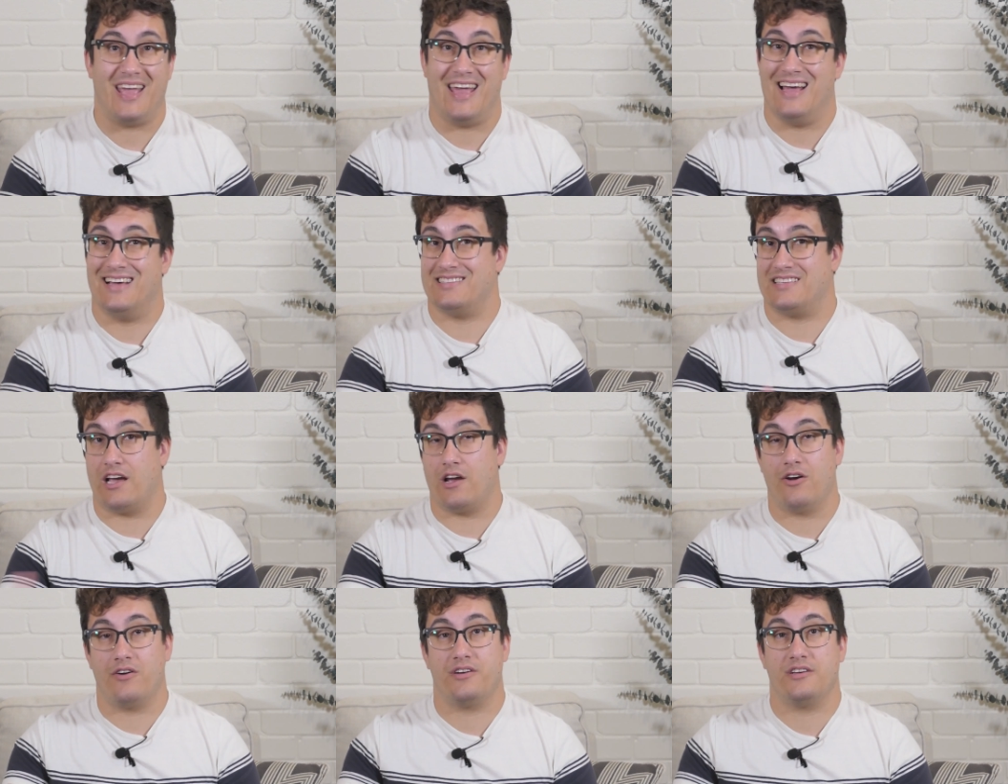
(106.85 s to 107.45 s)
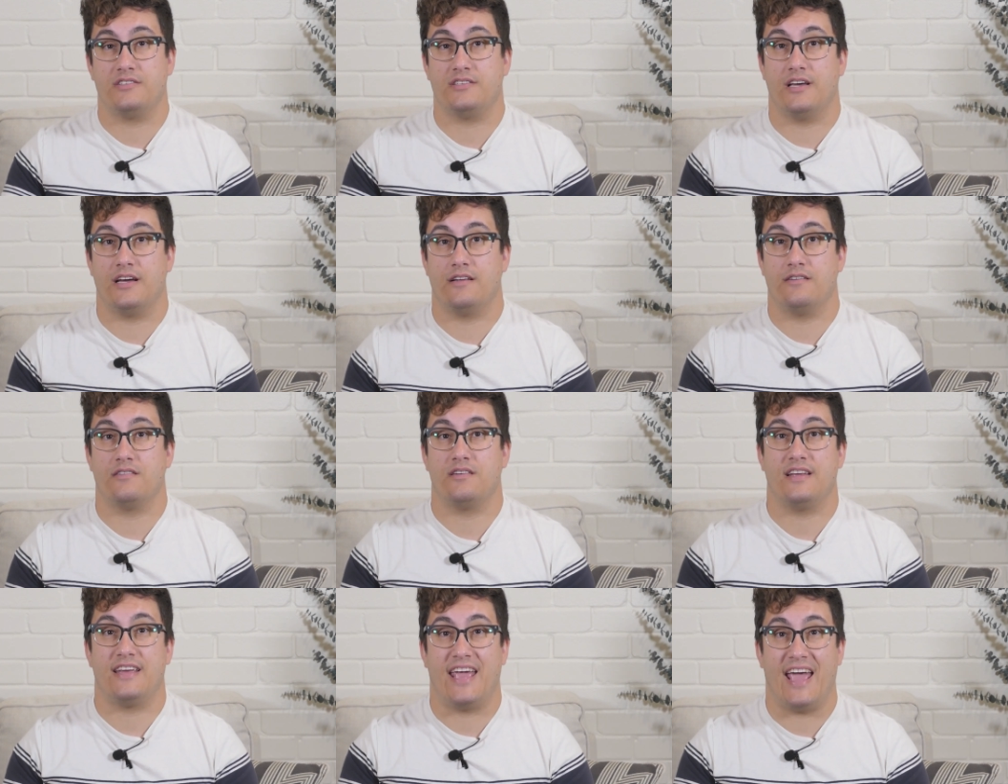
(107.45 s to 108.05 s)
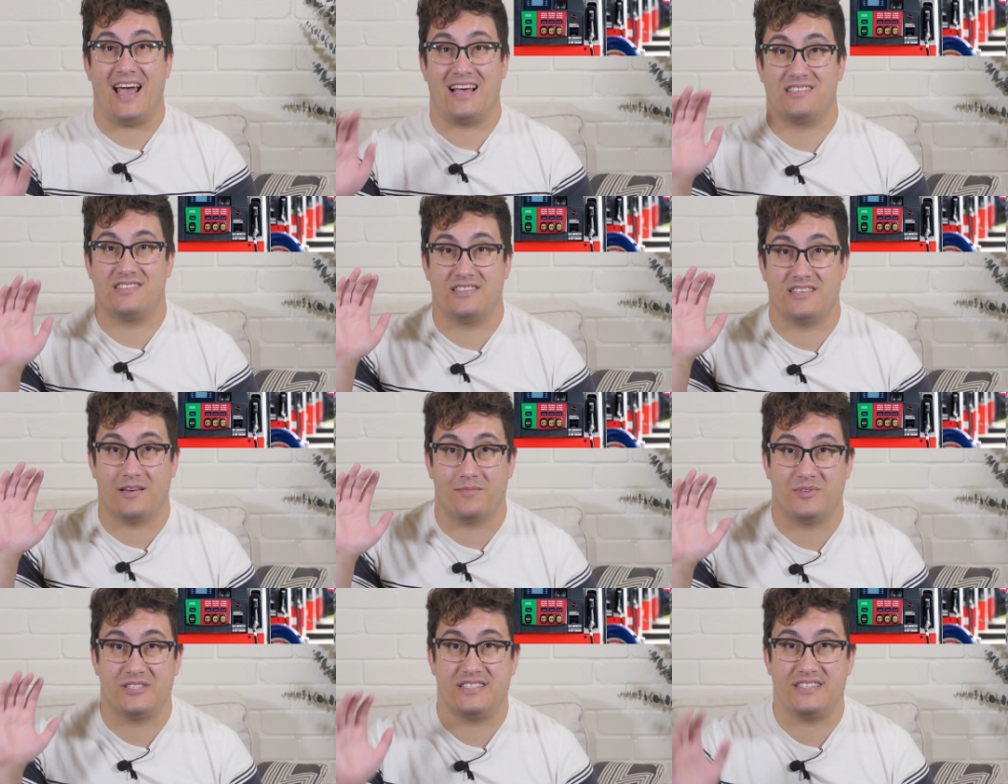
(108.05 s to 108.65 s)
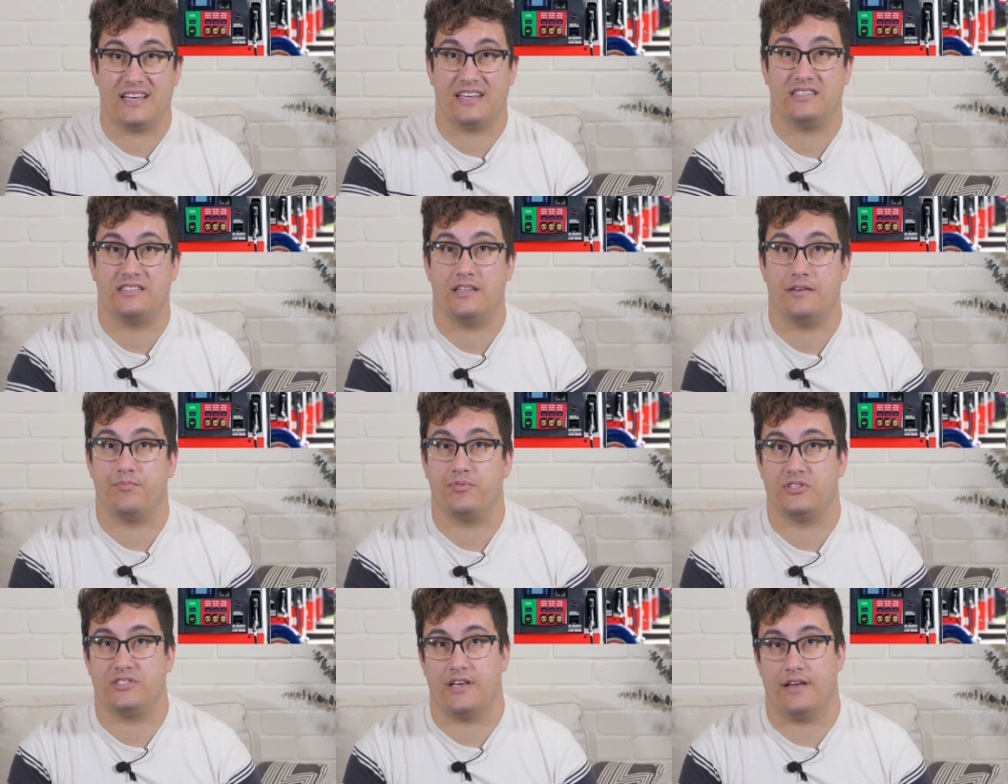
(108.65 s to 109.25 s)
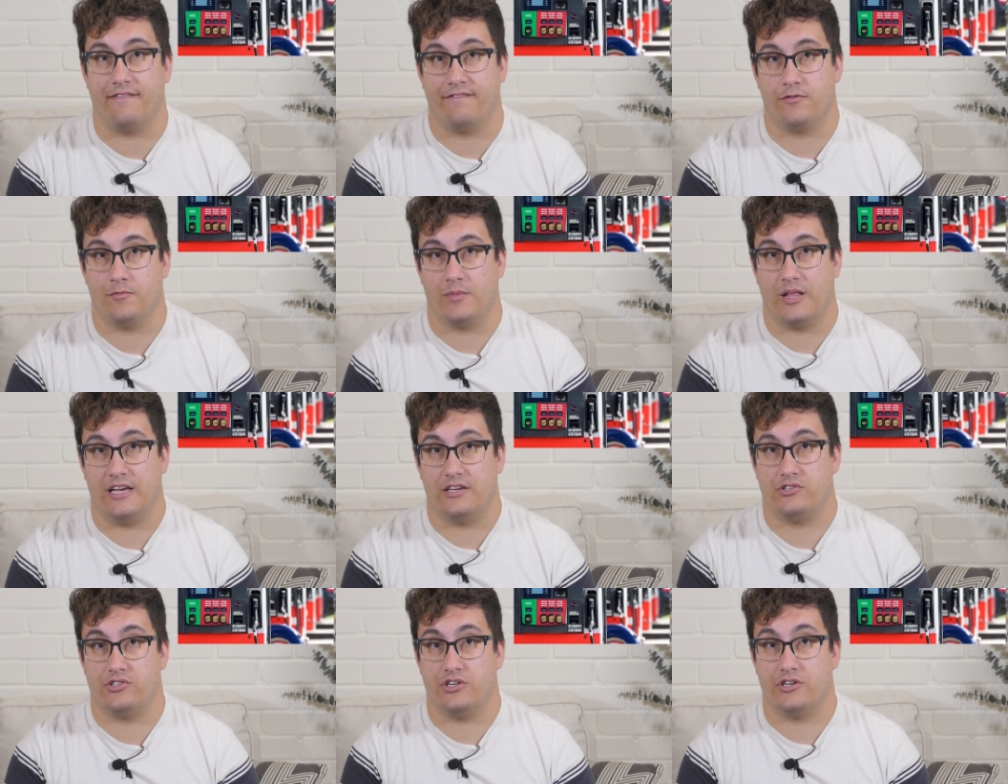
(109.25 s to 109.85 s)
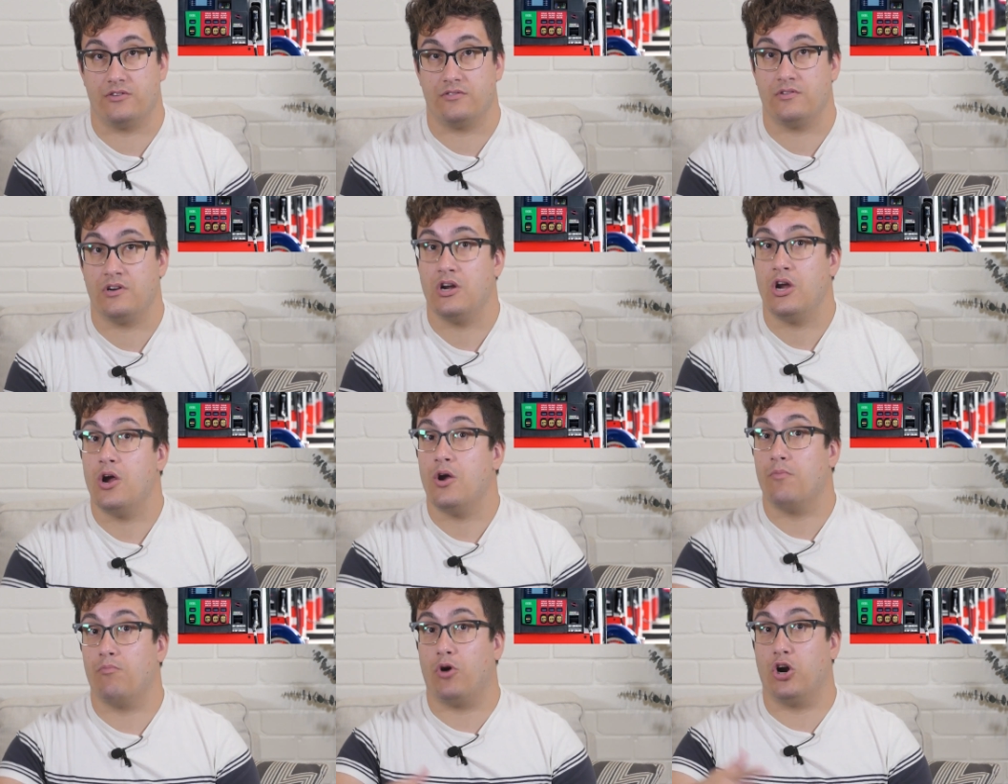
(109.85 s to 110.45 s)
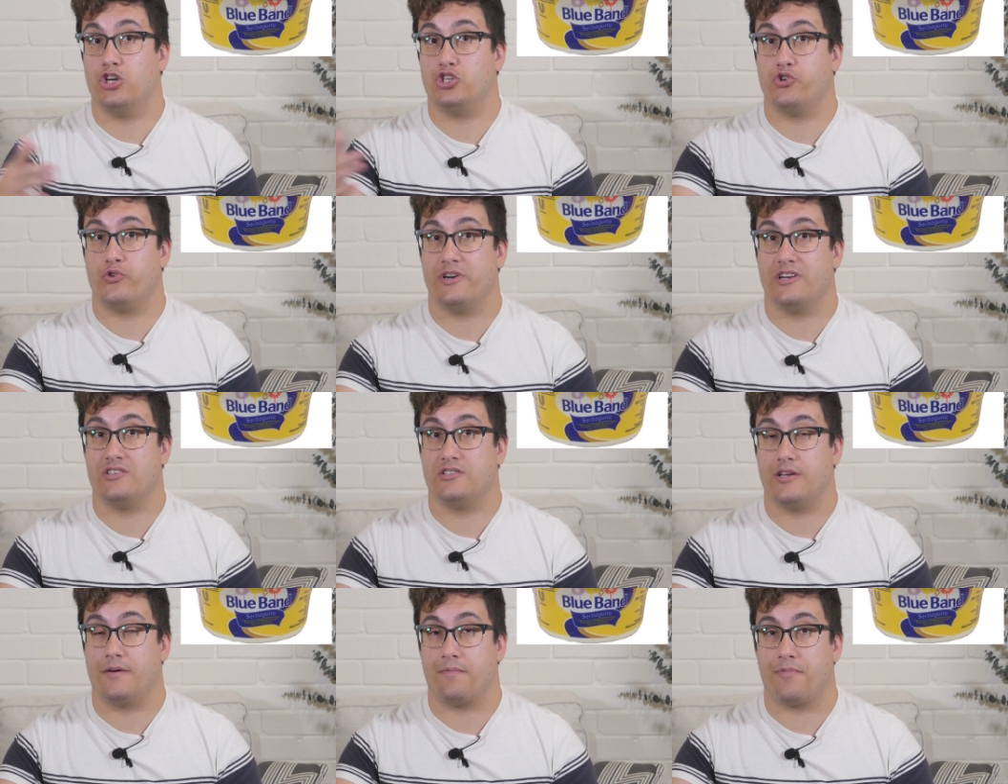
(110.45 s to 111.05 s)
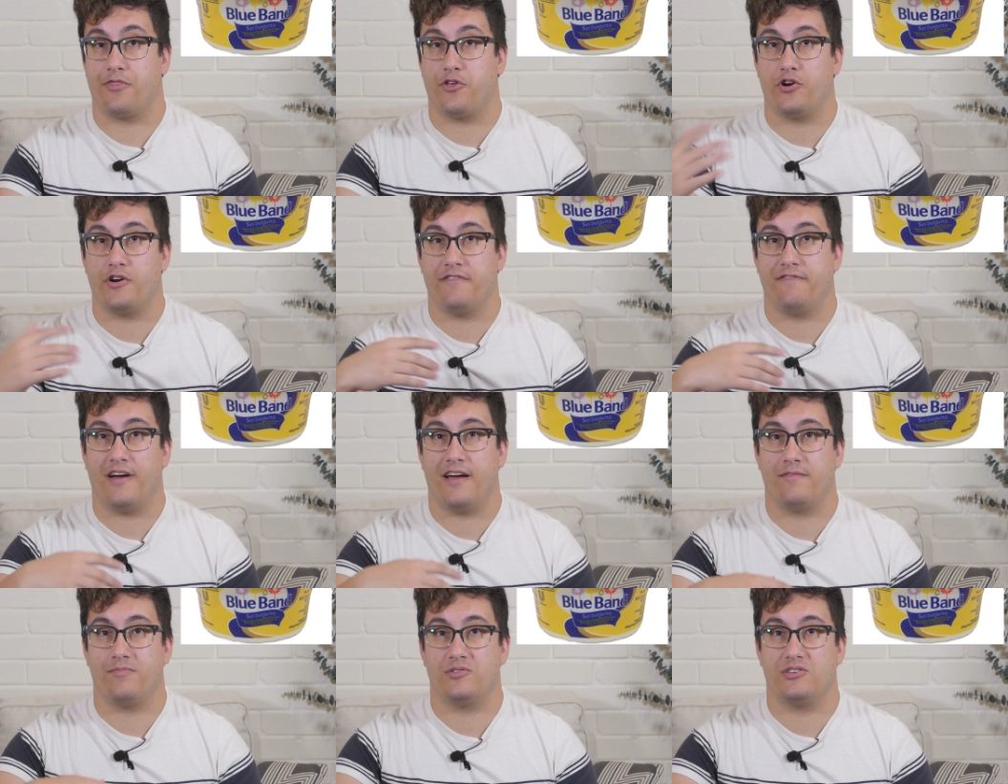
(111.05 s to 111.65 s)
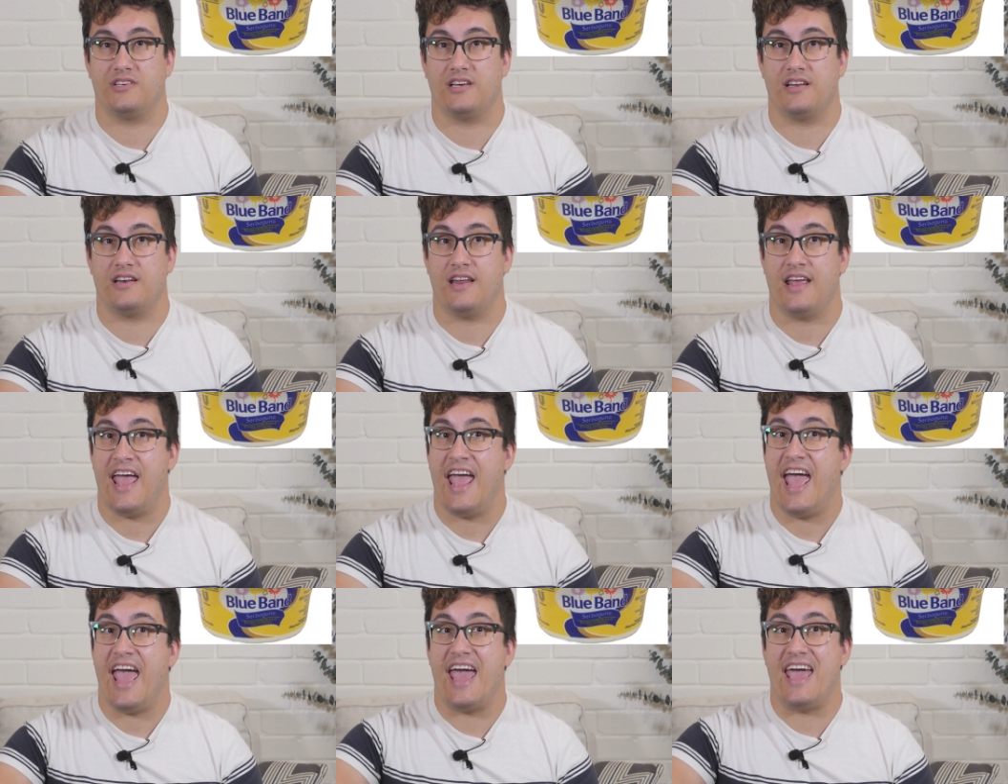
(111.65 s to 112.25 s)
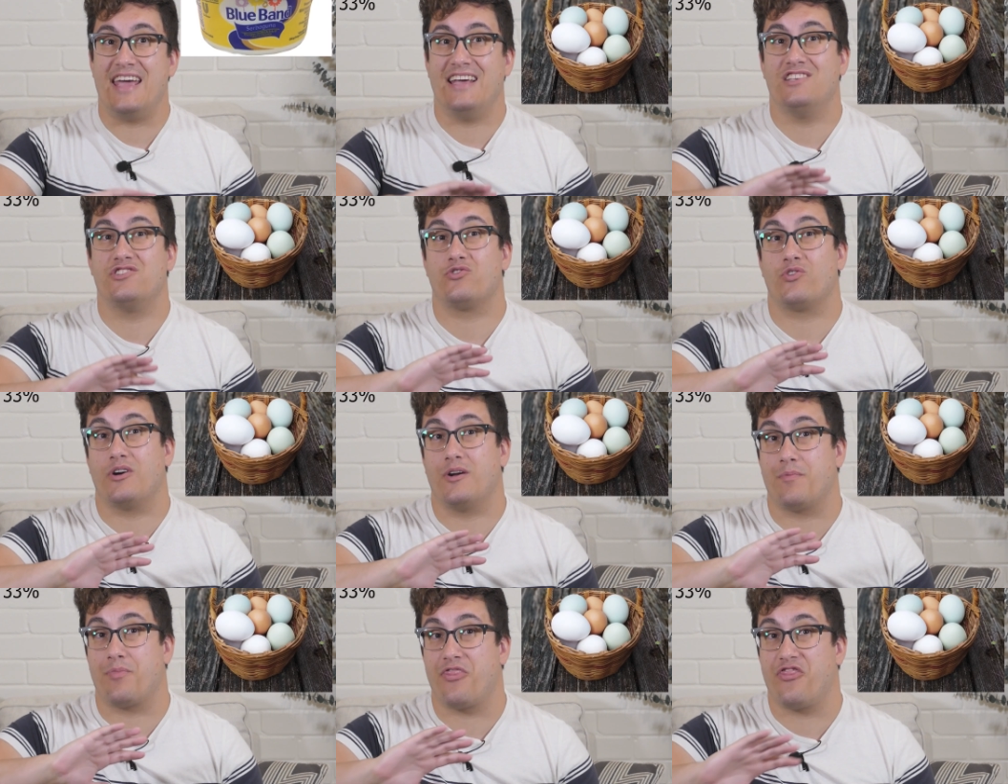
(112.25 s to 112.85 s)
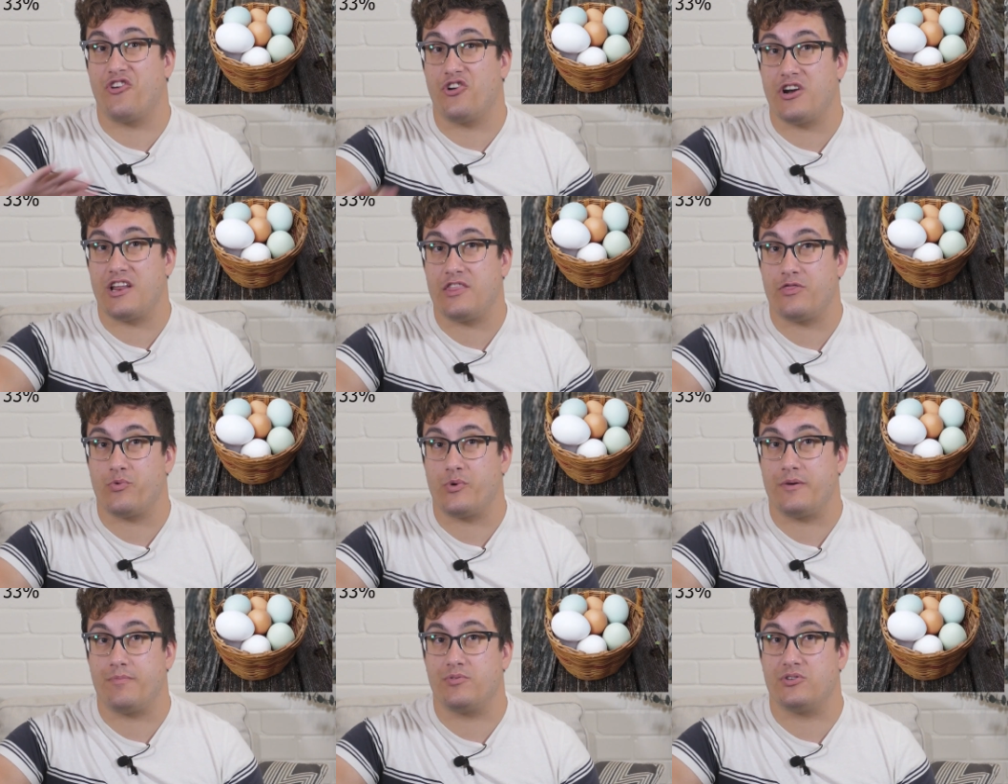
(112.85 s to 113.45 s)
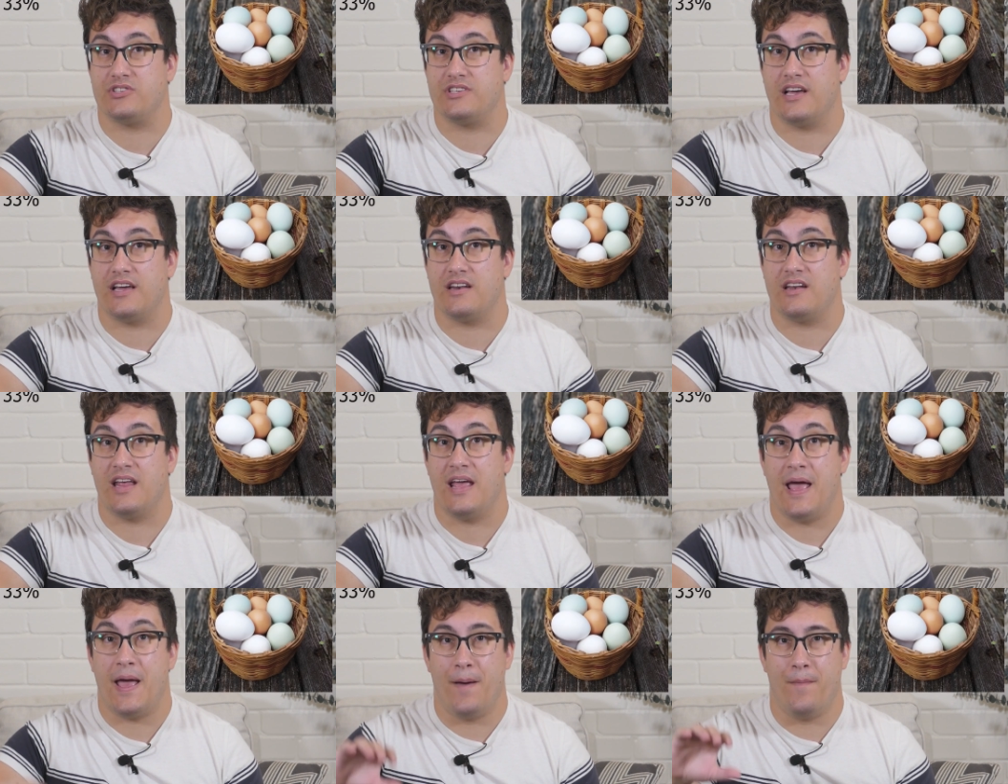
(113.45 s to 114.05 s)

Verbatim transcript: As I already said, gas is up 60% from last year, margarine is up 35%, eggs are up 33%,